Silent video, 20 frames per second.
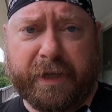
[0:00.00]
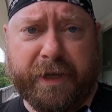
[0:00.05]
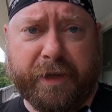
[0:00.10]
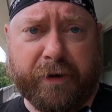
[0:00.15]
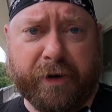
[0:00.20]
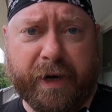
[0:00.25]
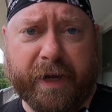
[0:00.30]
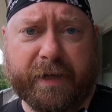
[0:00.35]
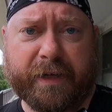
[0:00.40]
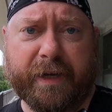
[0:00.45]

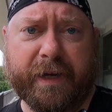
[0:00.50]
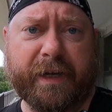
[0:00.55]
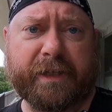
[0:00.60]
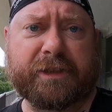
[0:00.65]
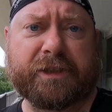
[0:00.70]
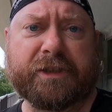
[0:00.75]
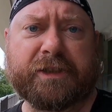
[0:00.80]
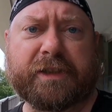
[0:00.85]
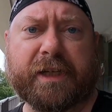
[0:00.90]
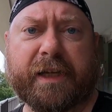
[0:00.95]
internet
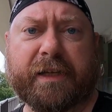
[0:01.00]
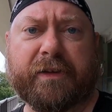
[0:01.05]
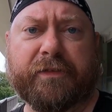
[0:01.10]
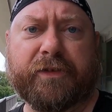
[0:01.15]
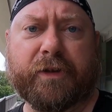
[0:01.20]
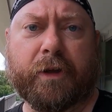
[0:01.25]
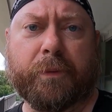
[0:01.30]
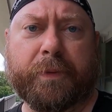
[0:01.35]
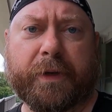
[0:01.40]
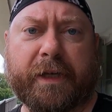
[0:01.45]
connection, say in the
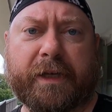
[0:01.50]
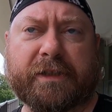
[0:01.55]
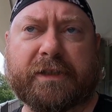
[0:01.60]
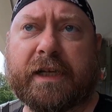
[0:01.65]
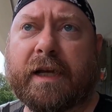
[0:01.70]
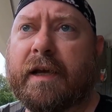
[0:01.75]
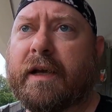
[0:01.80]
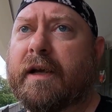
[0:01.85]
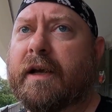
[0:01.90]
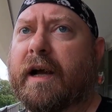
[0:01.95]
Philippines,